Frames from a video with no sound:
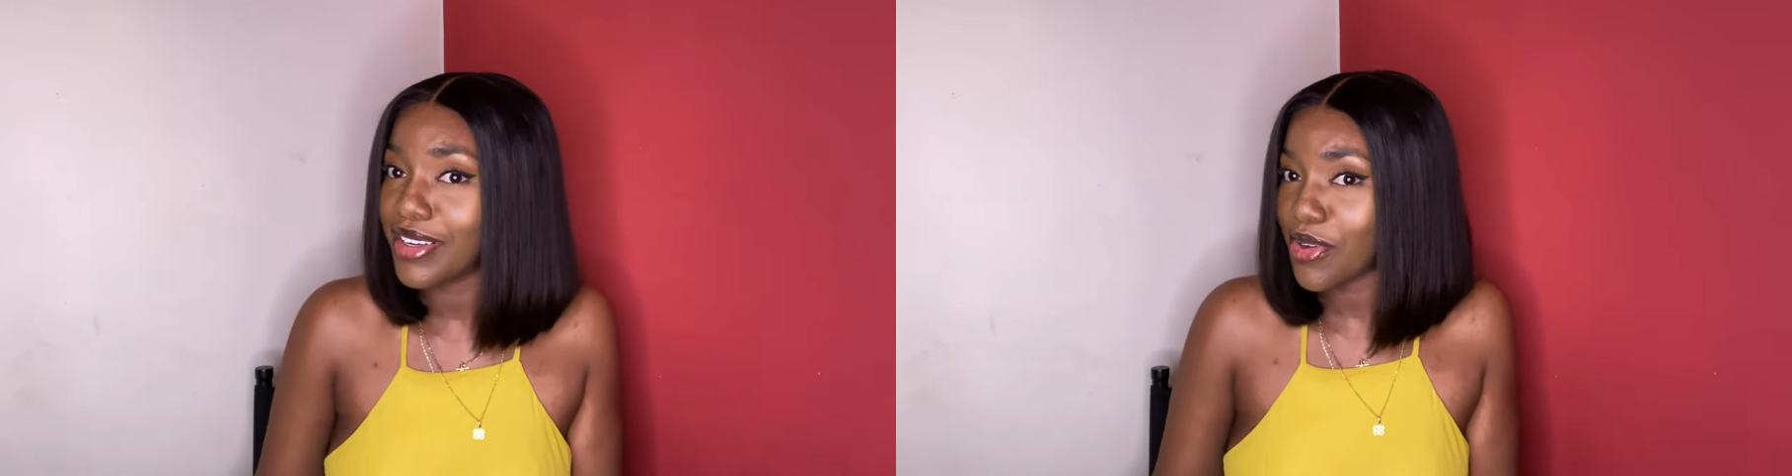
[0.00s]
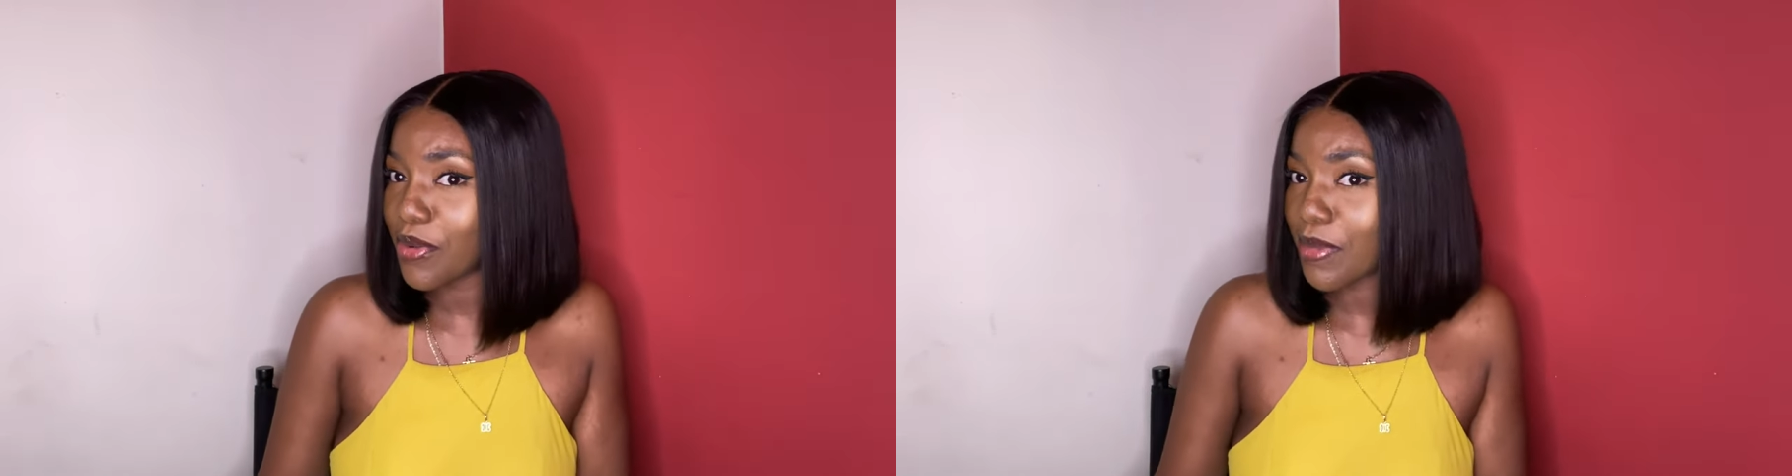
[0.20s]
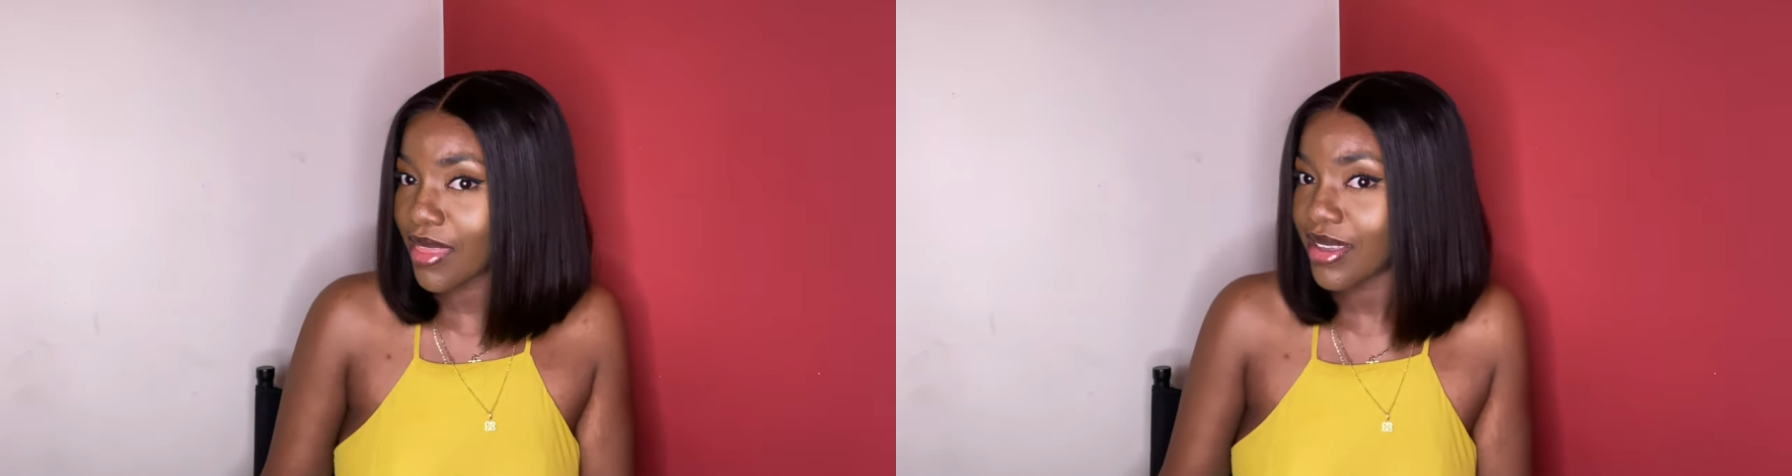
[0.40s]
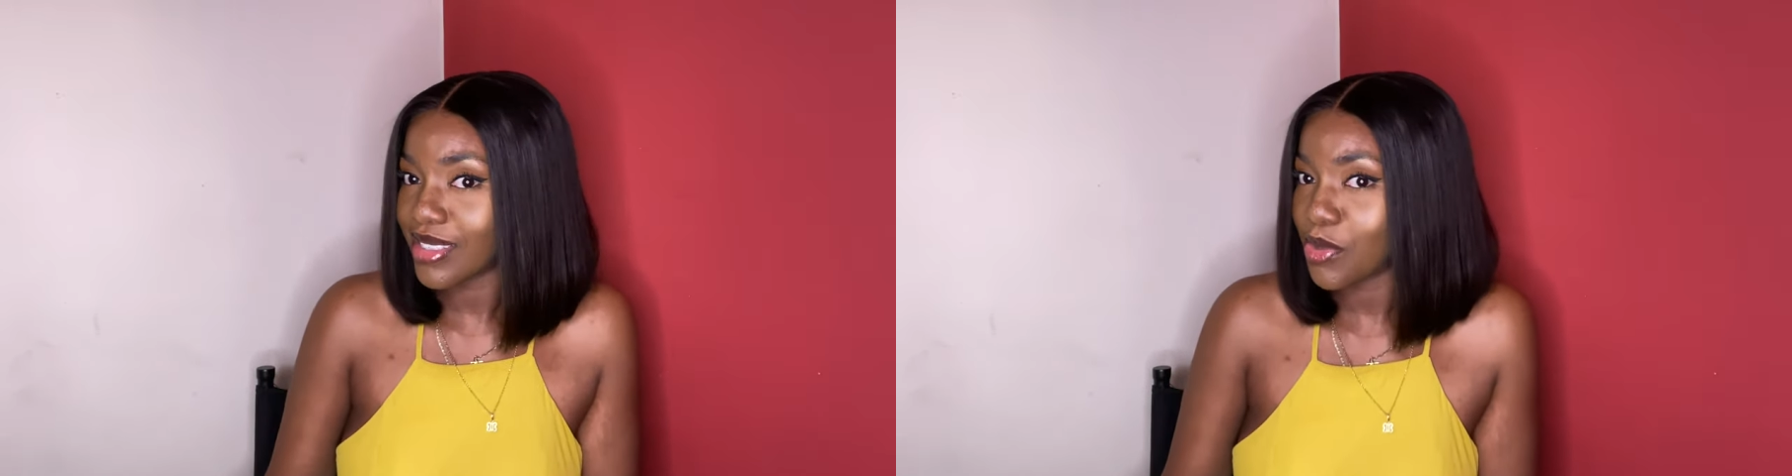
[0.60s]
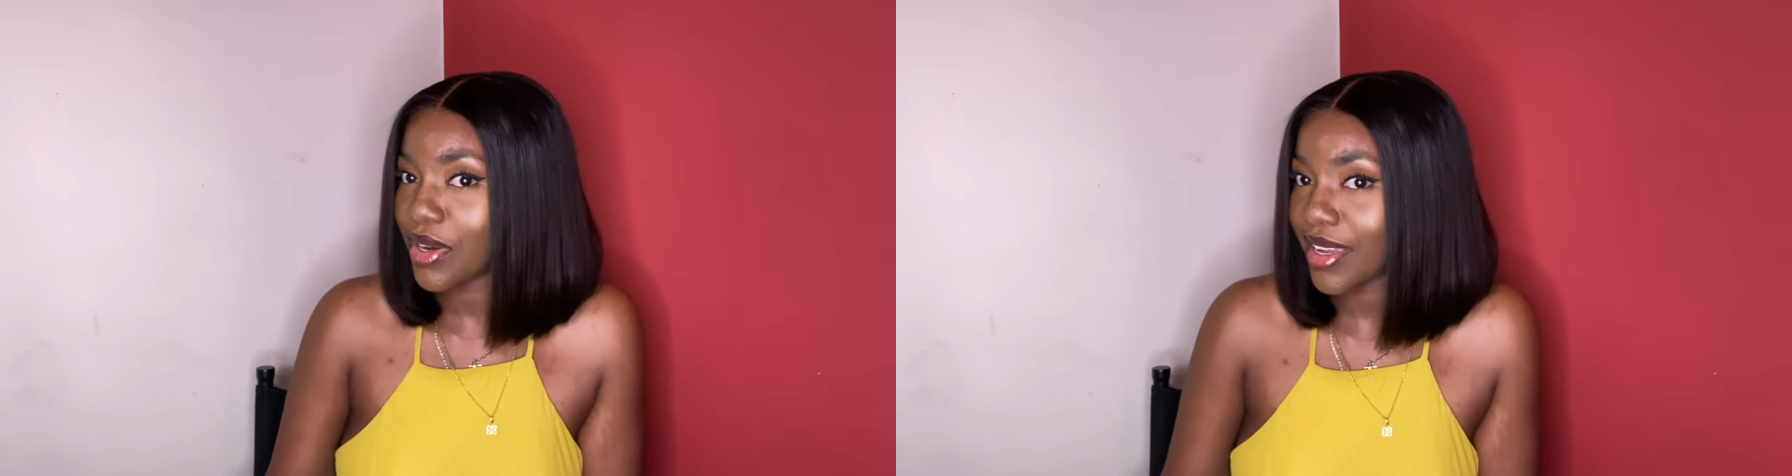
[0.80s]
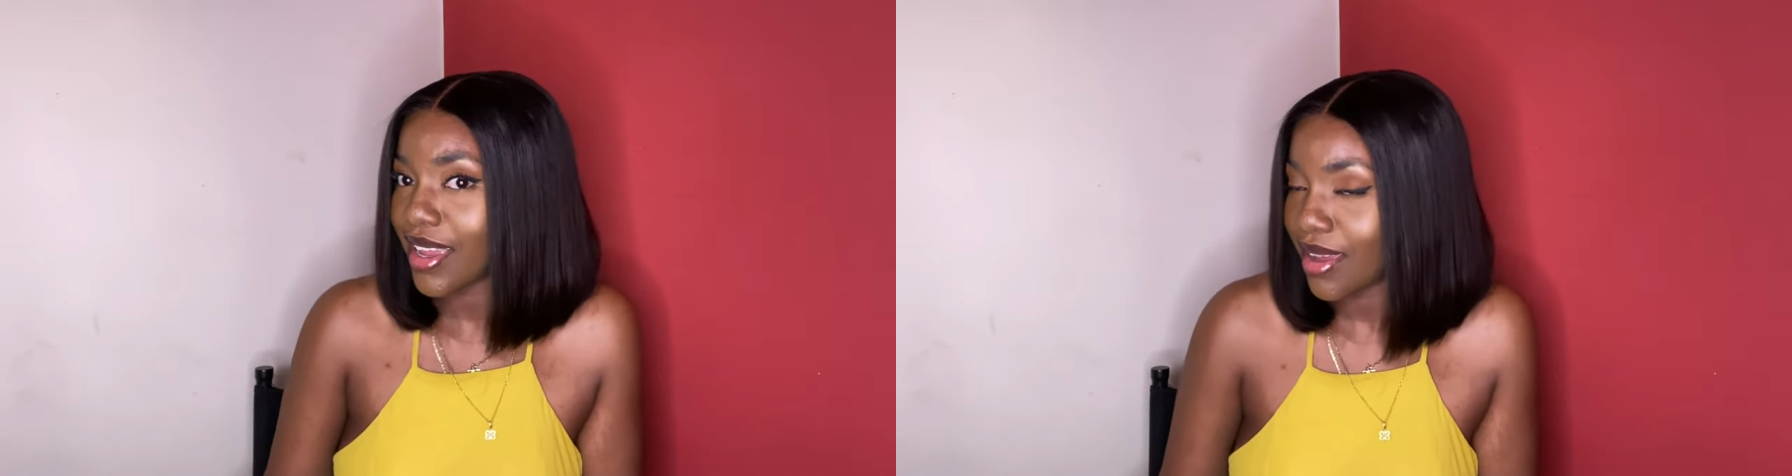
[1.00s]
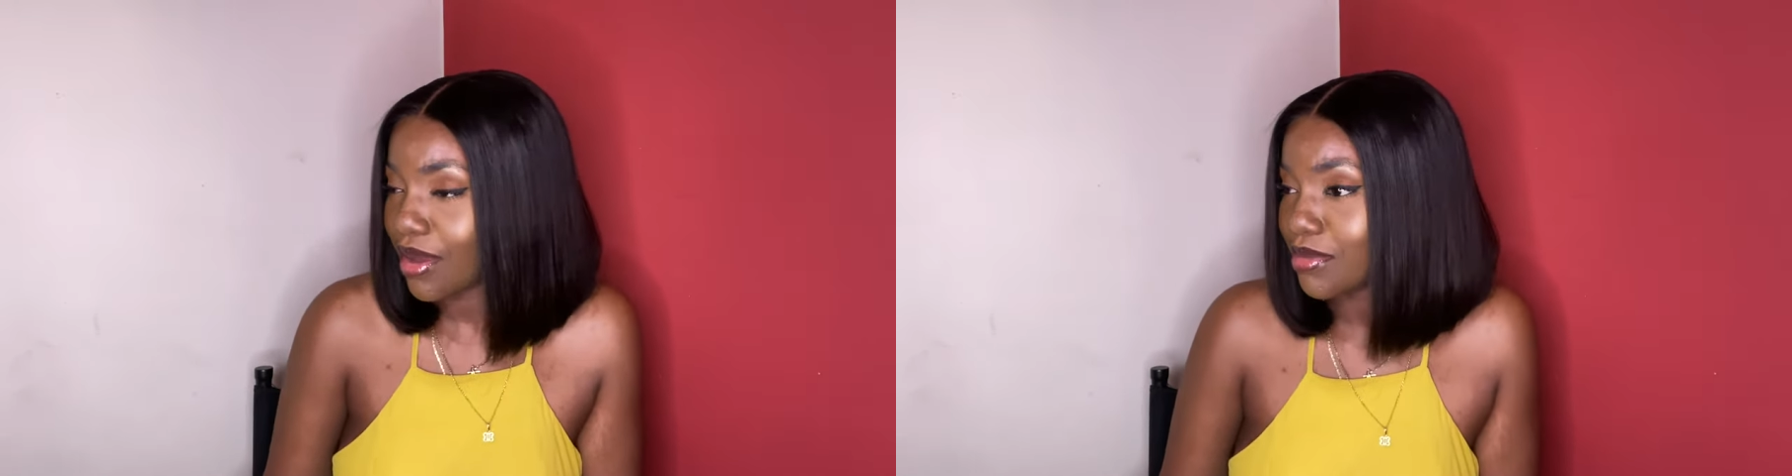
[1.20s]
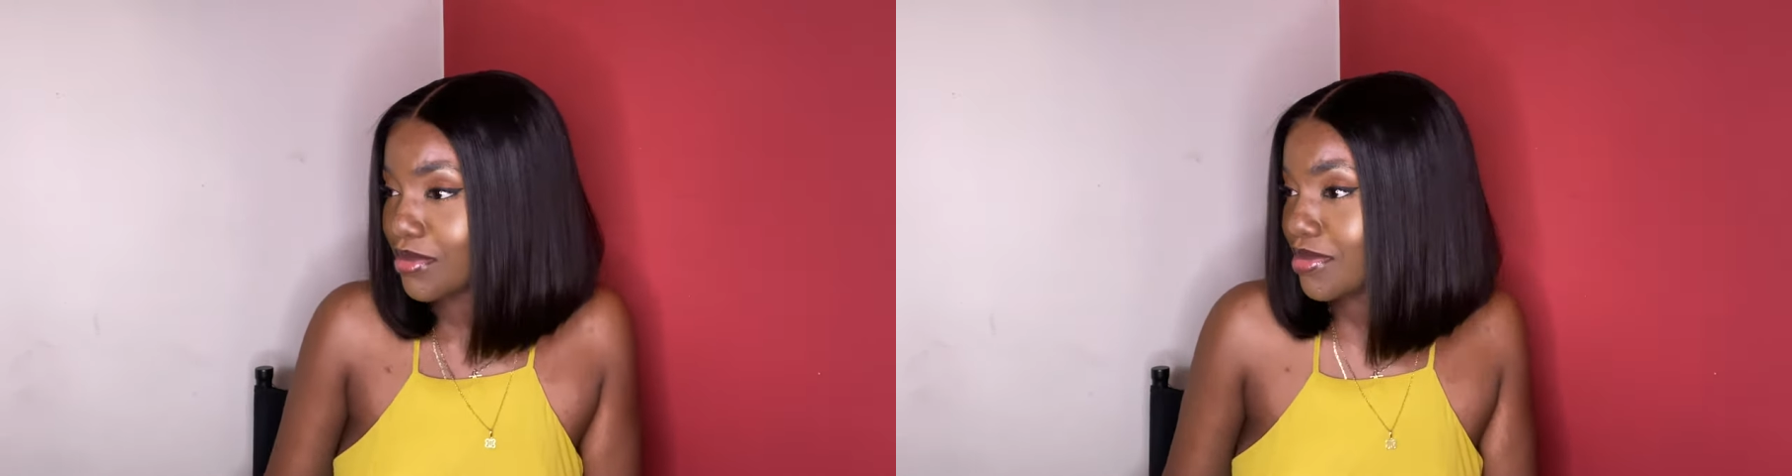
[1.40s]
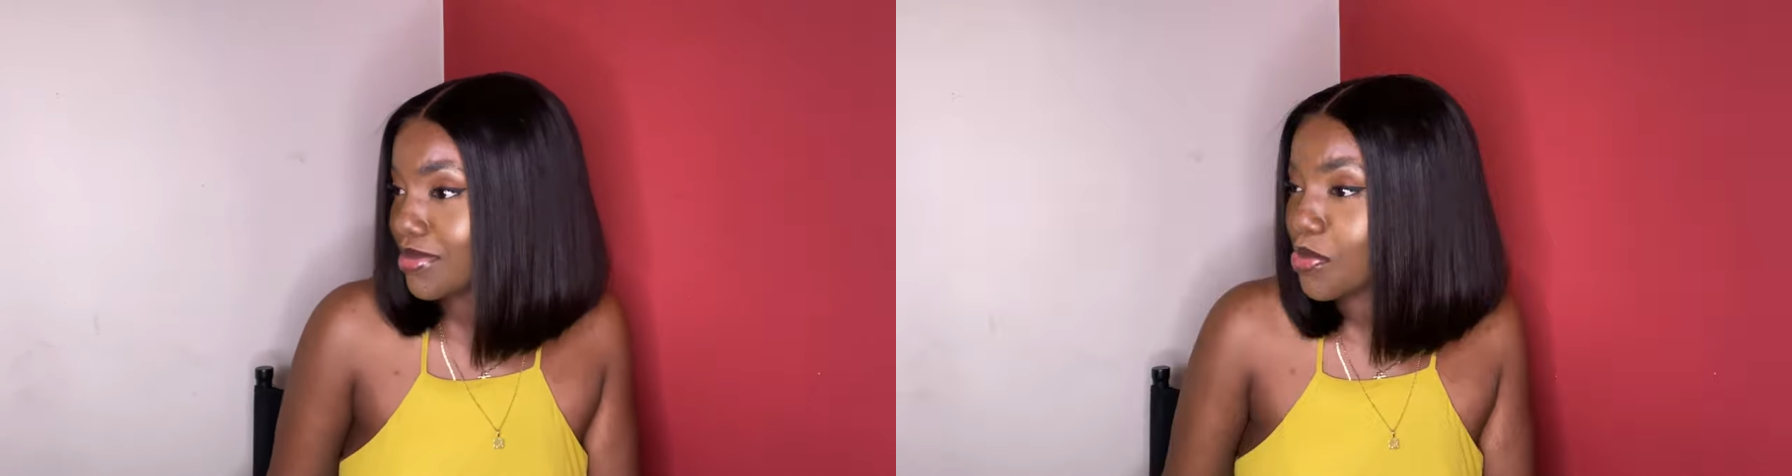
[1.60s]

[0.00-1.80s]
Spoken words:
godmother is what I am,